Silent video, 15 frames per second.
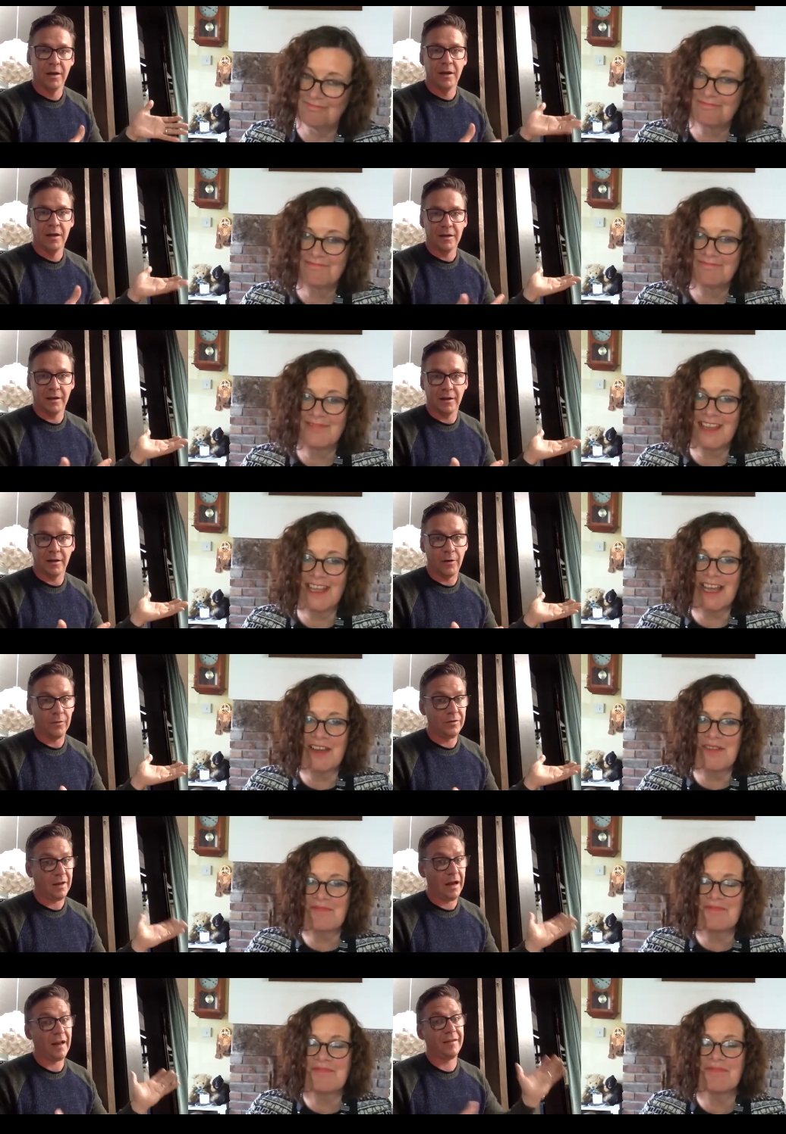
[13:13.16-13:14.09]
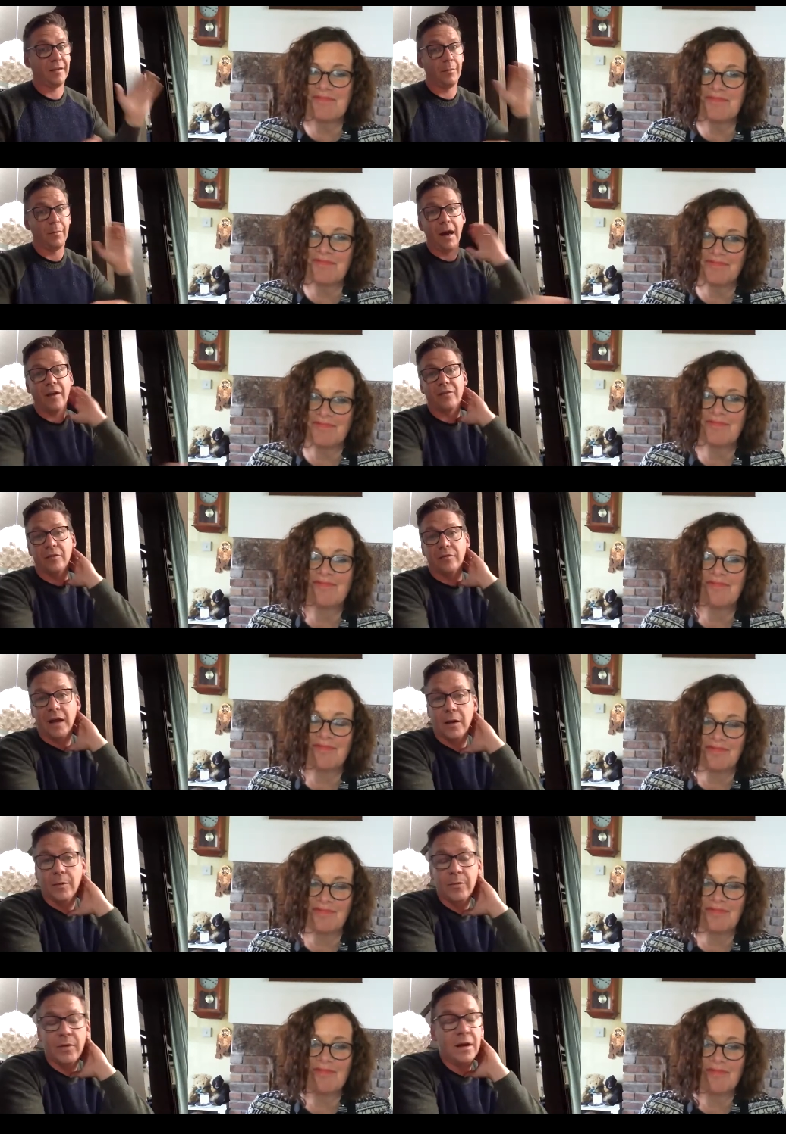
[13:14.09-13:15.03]
Speaker 1: you know, yeah. that's a massive
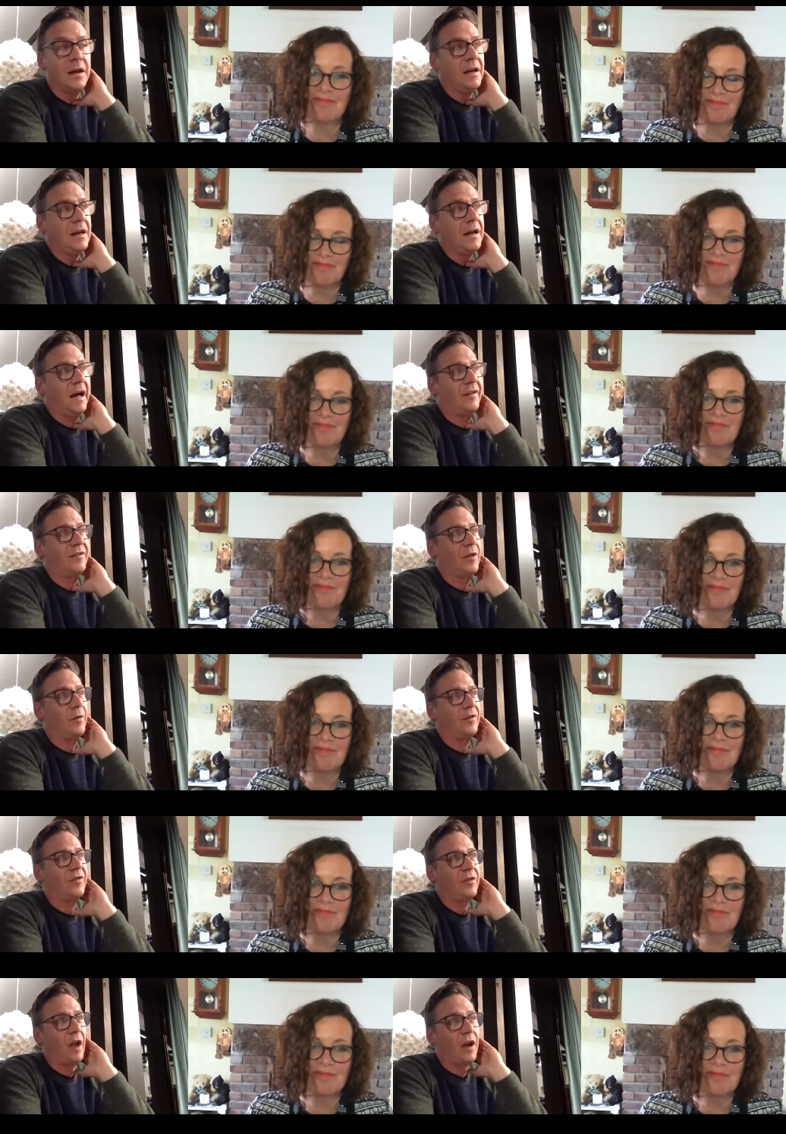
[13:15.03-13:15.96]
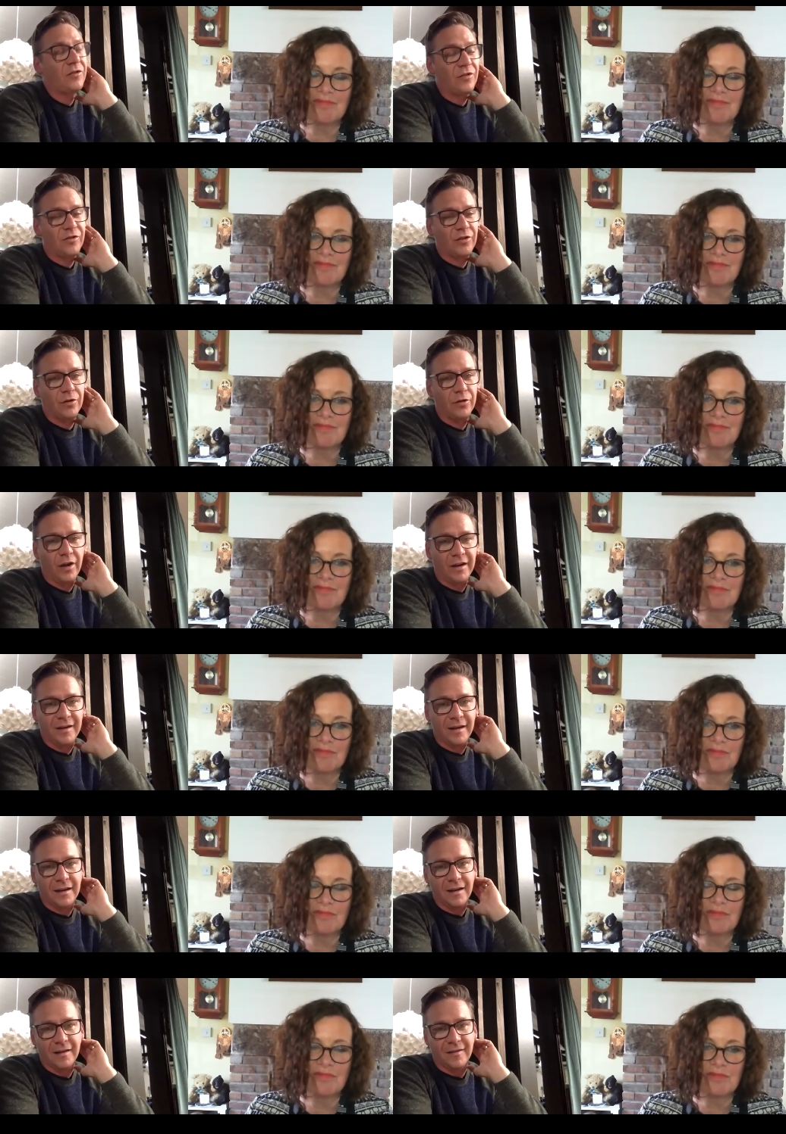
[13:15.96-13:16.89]
help. And so it's not just a good
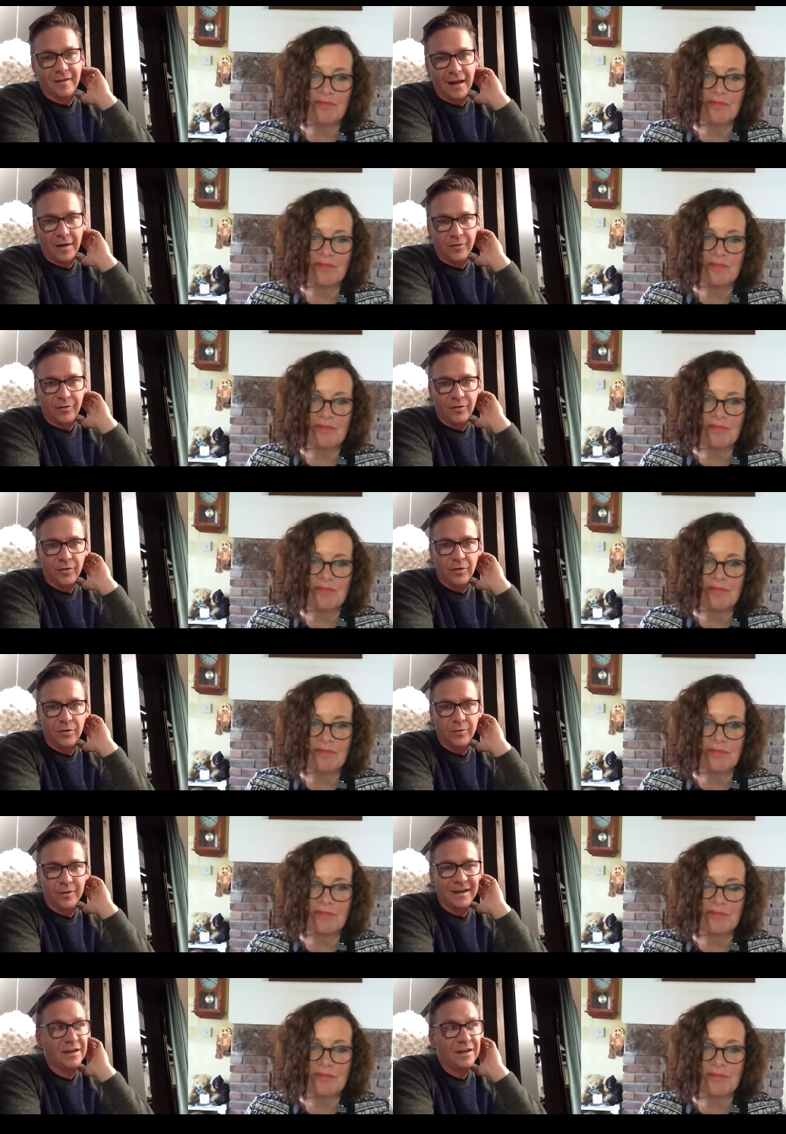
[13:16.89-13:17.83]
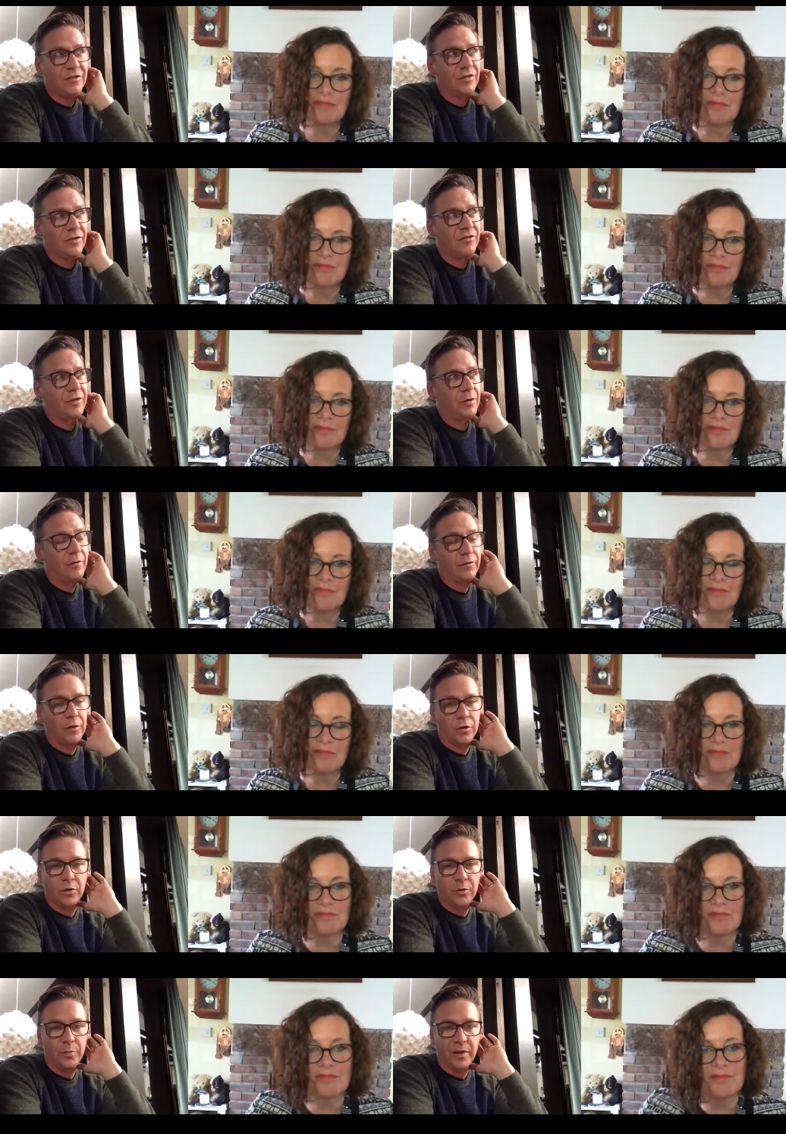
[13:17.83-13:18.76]
idea that sounds good. We didn't just do it
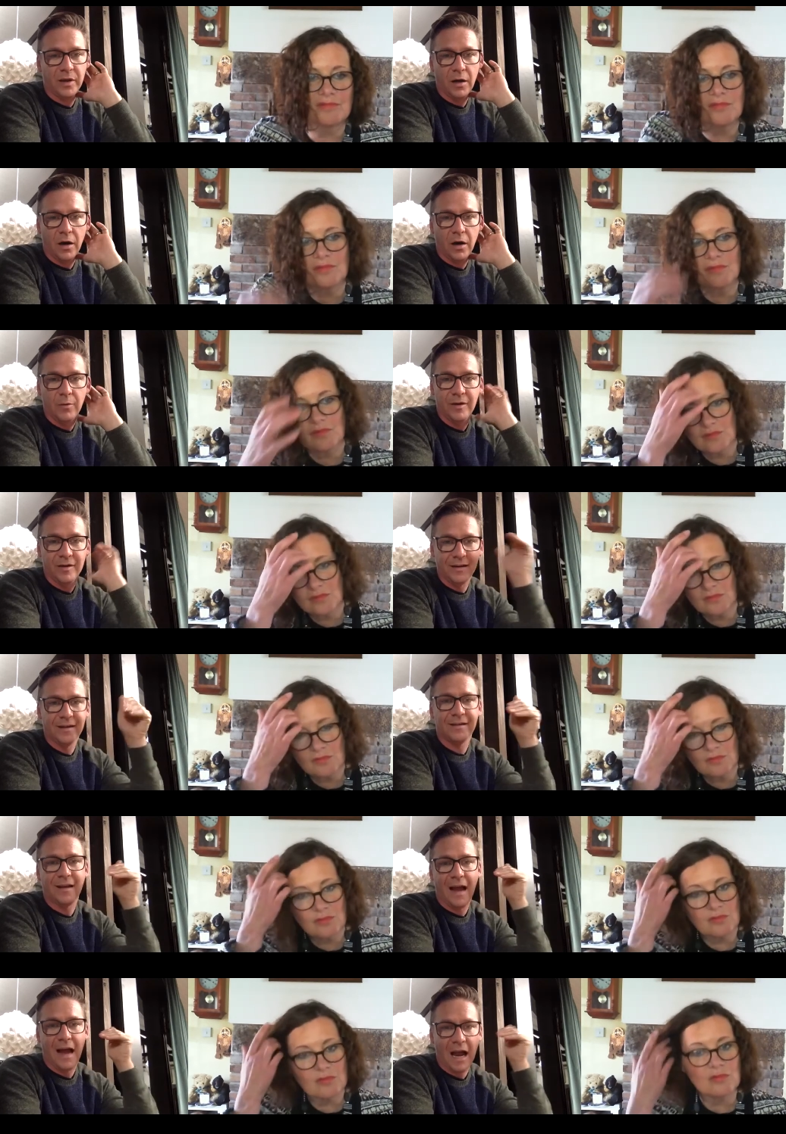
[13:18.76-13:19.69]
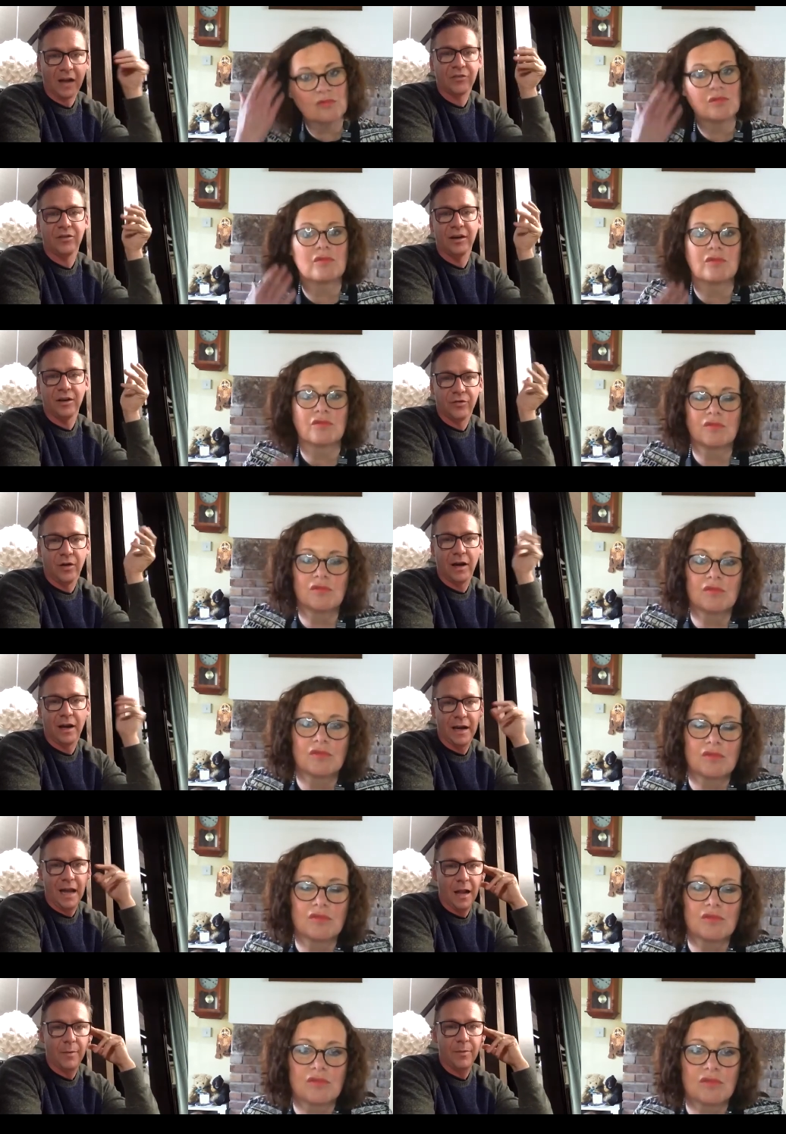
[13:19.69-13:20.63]
for good PR. We did it to actually try
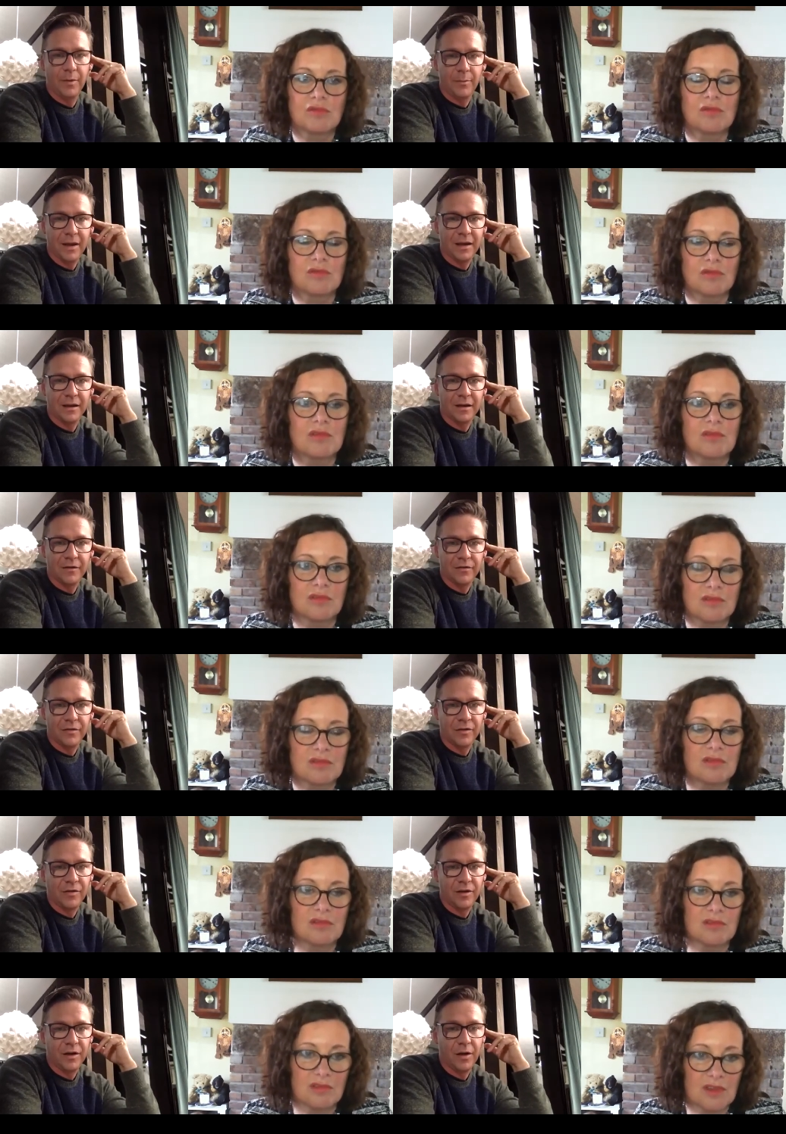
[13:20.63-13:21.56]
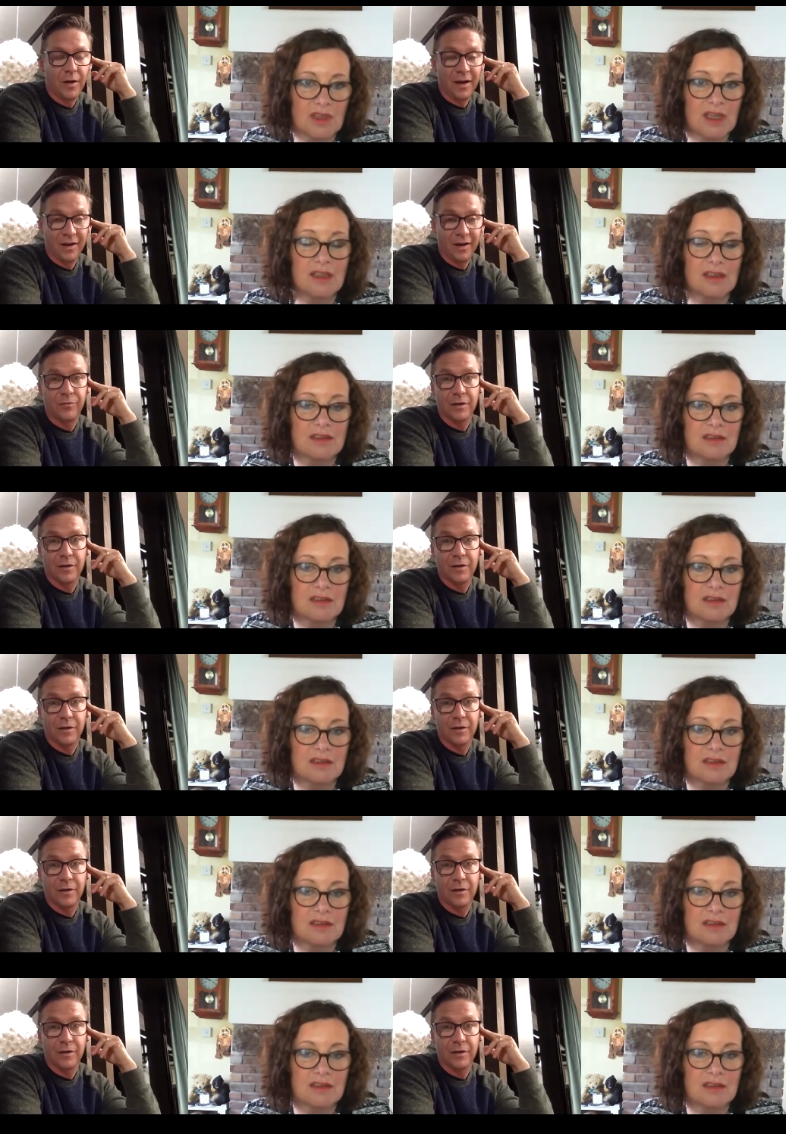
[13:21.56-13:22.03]
and help and make a difference, you know, and yeah. it's